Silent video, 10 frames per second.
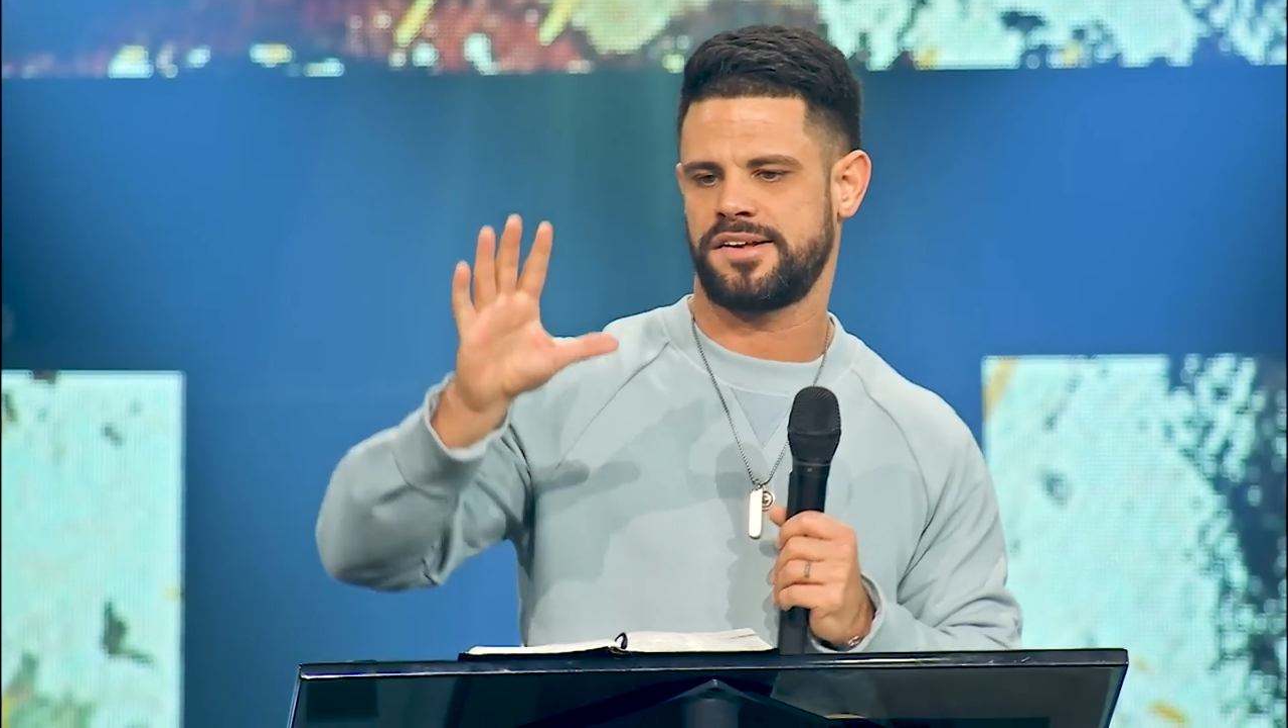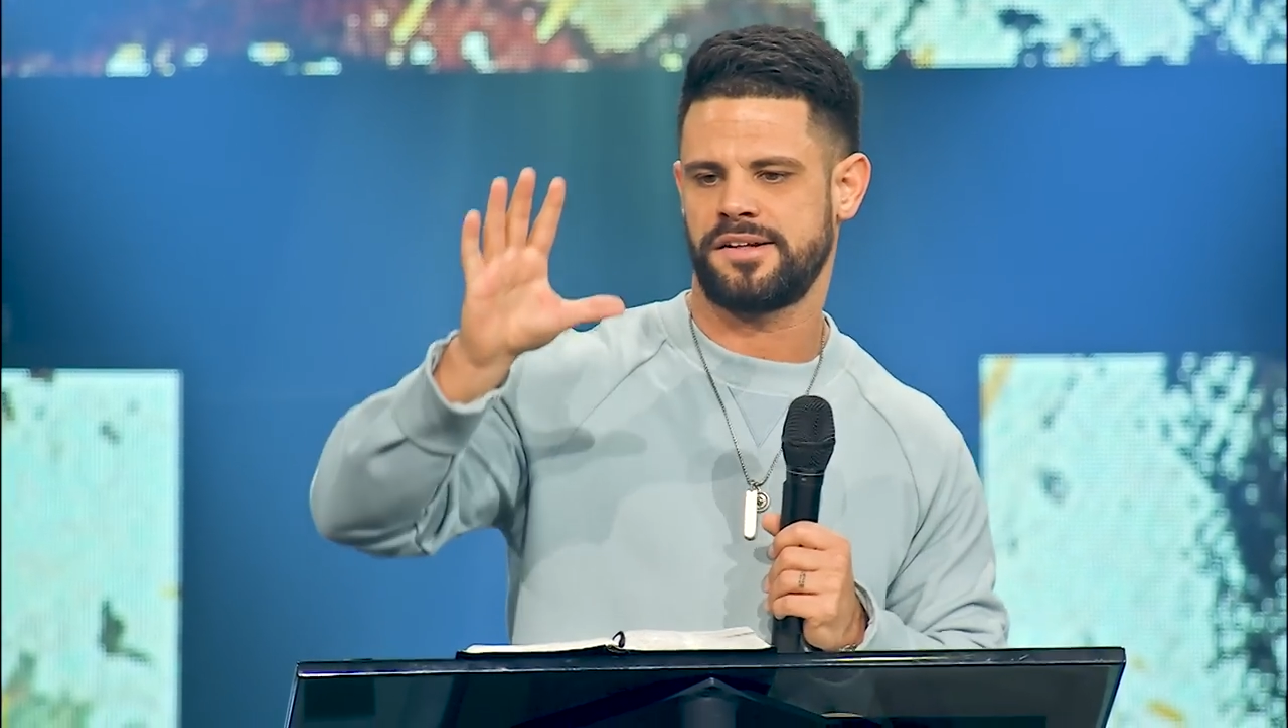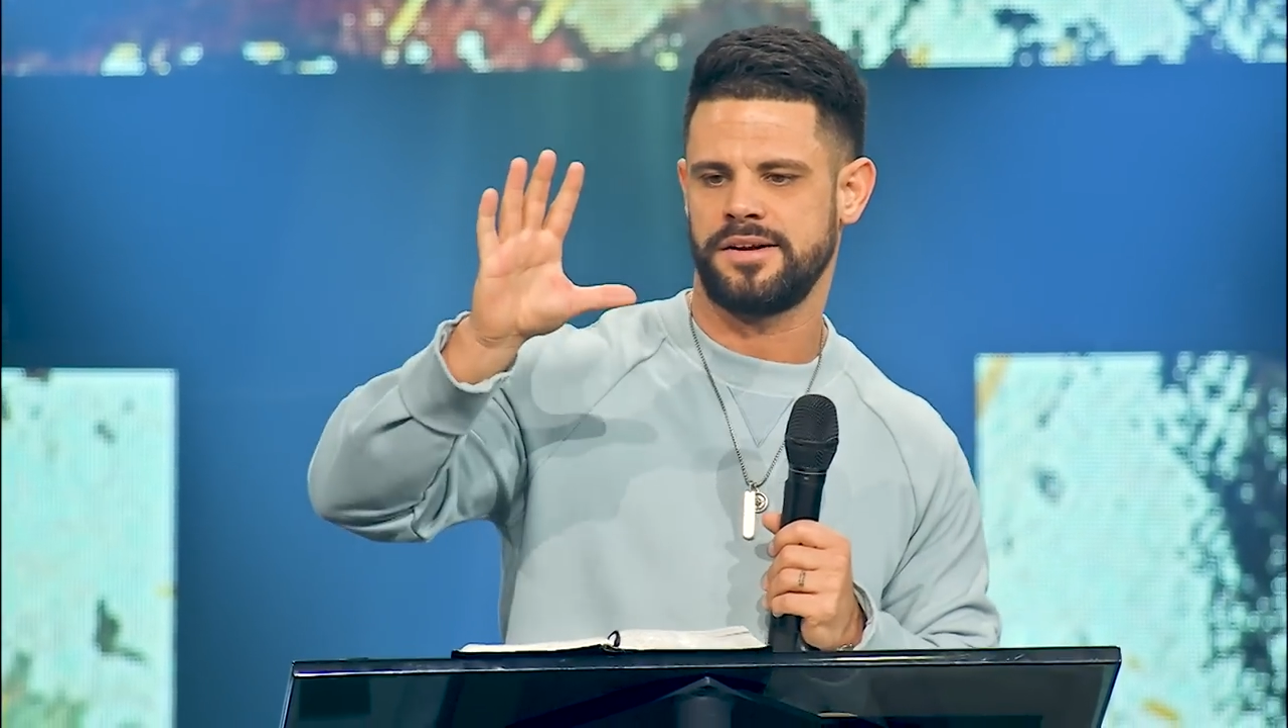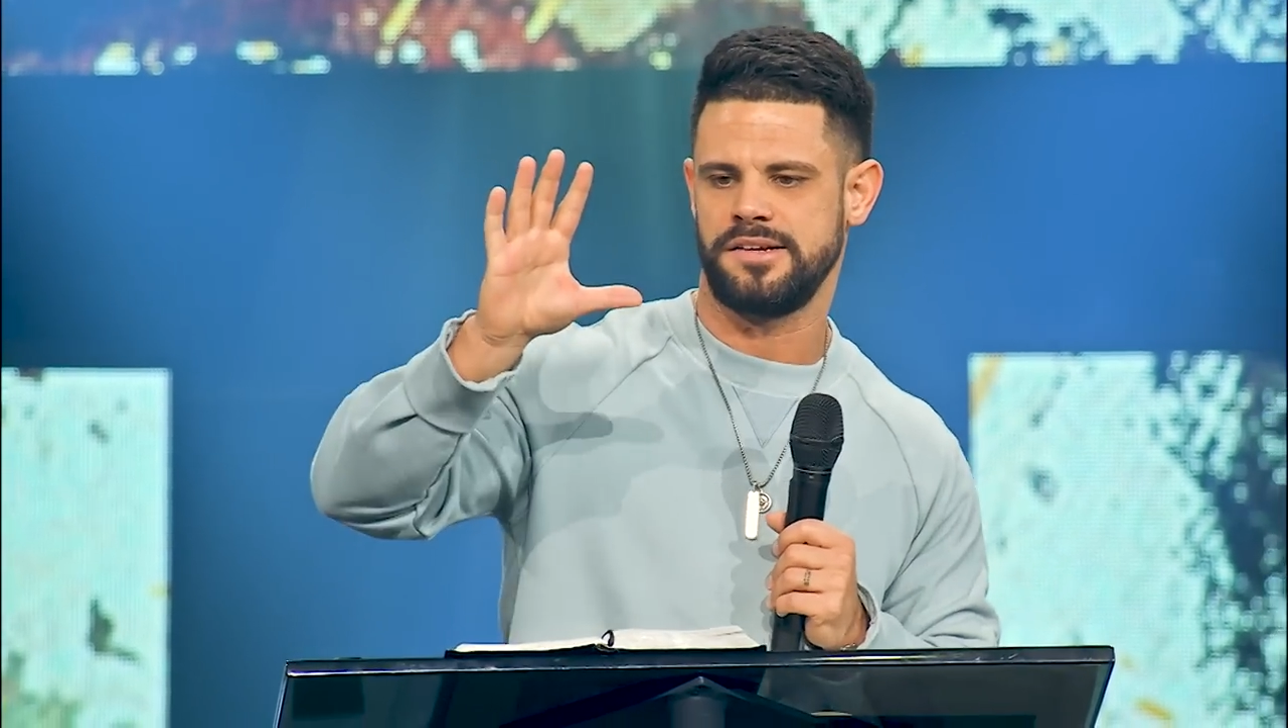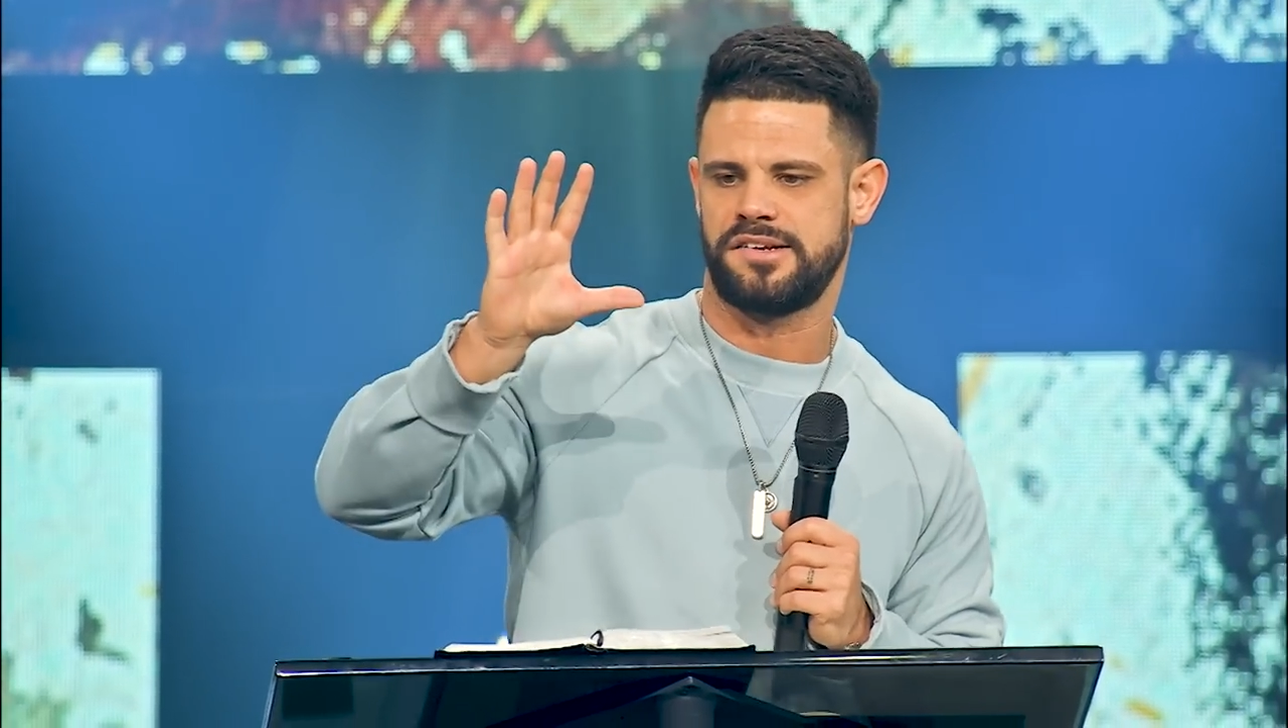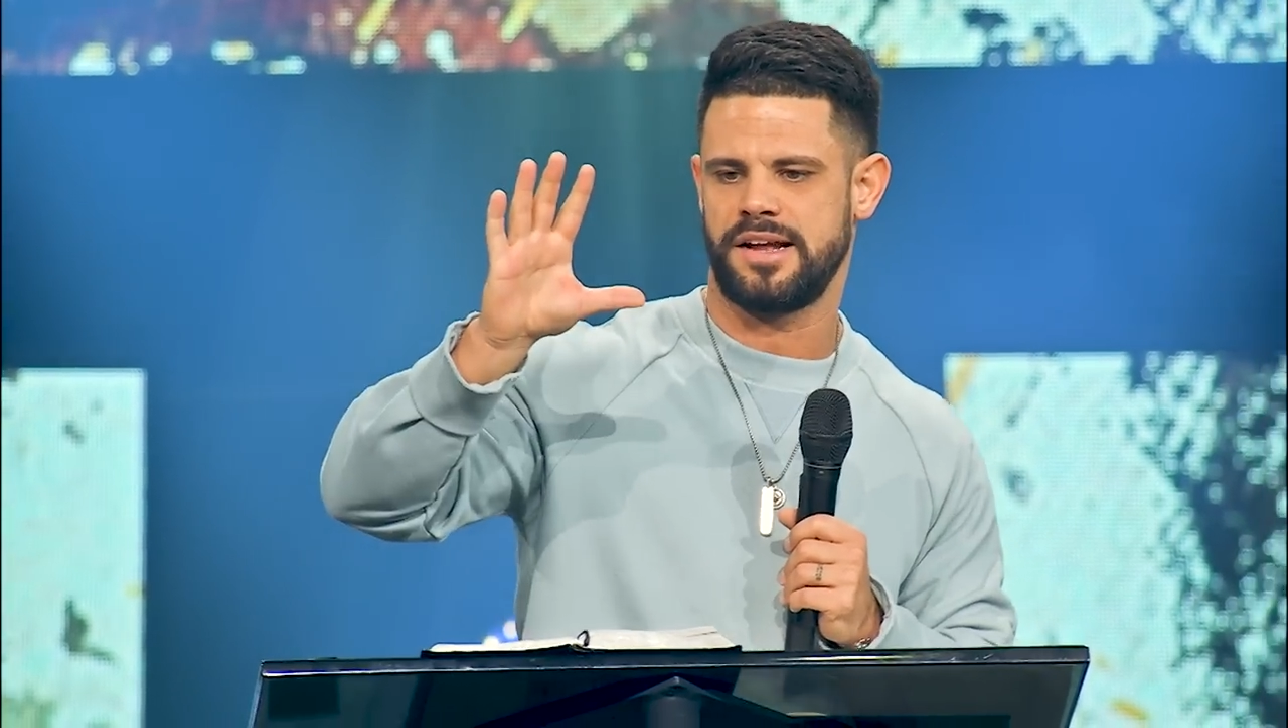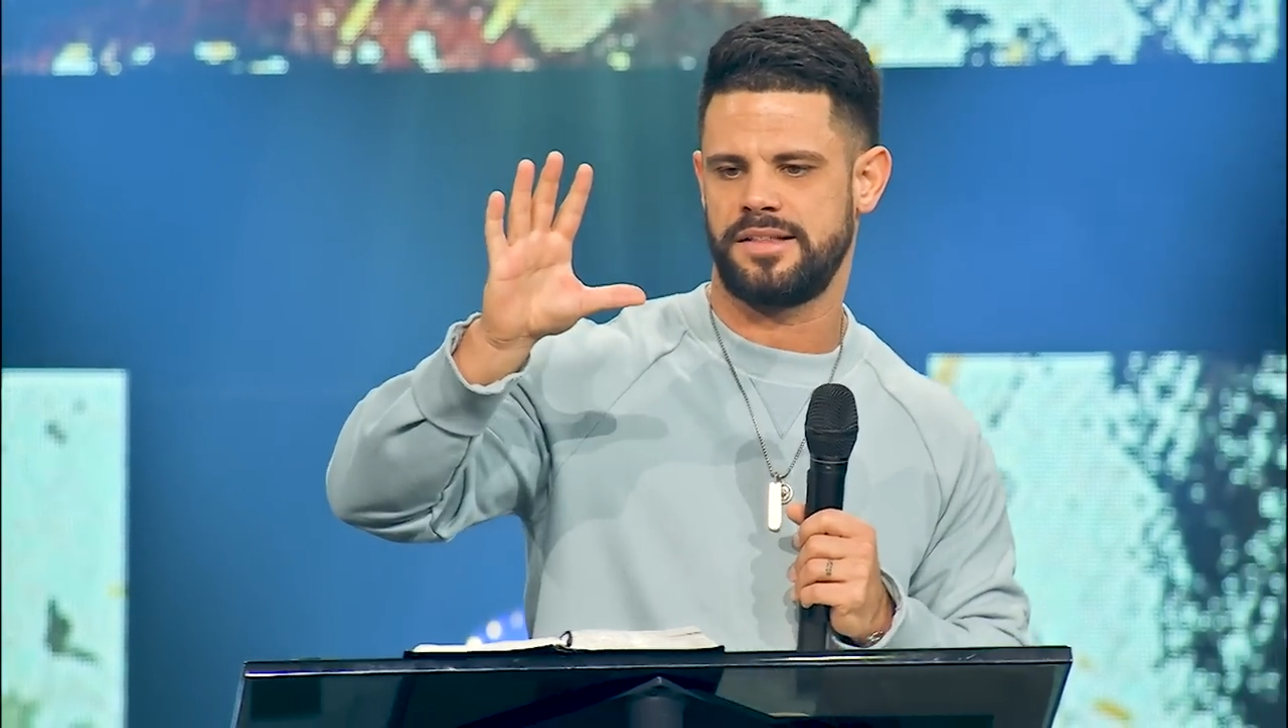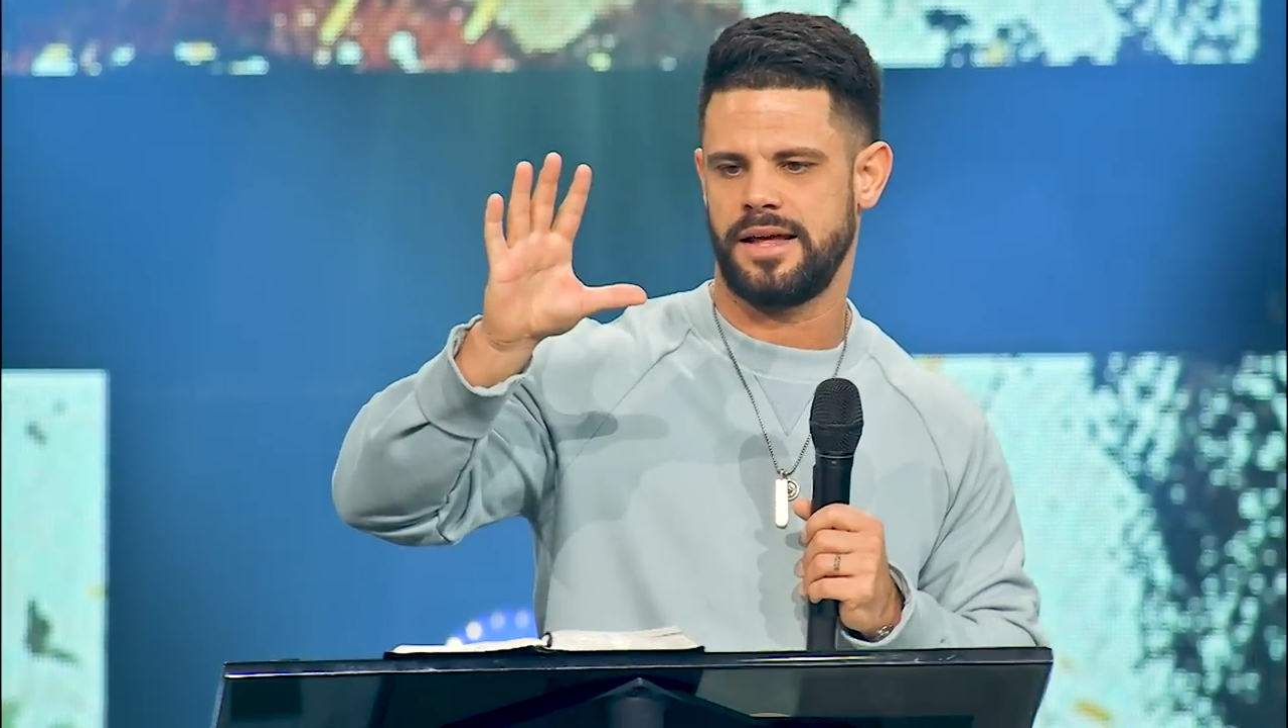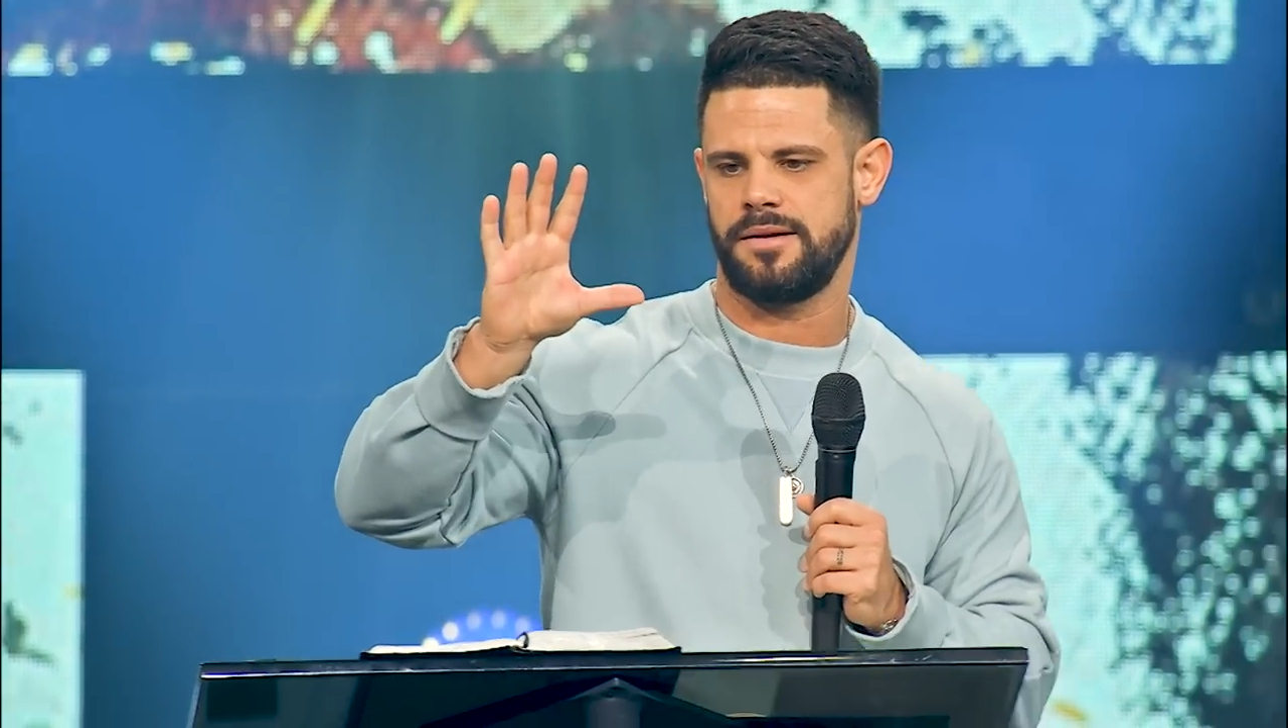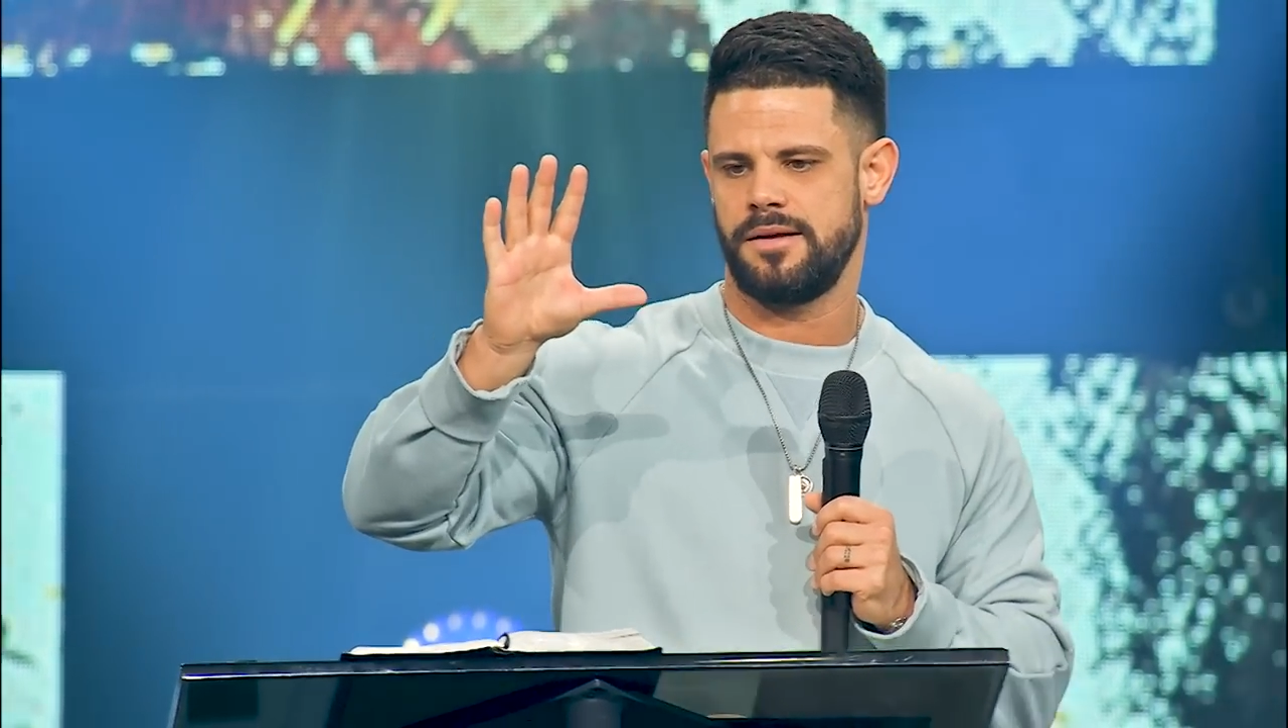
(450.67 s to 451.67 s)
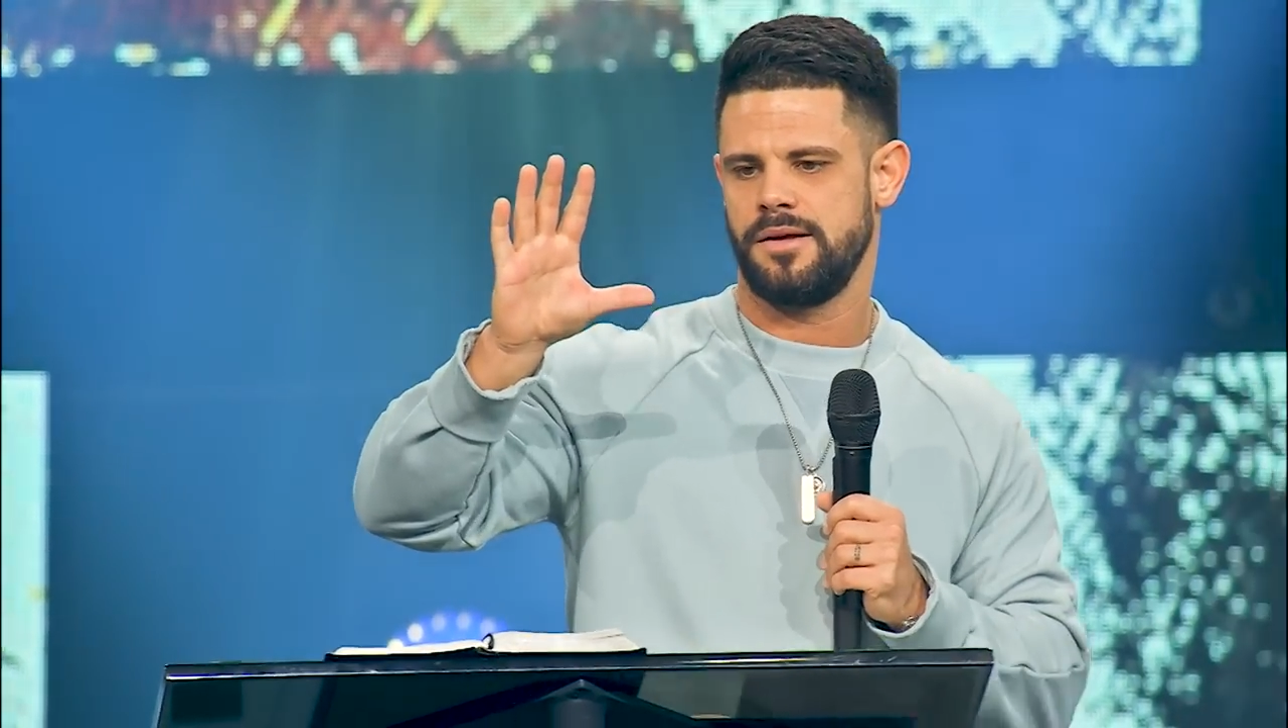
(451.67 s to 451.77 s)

studied said that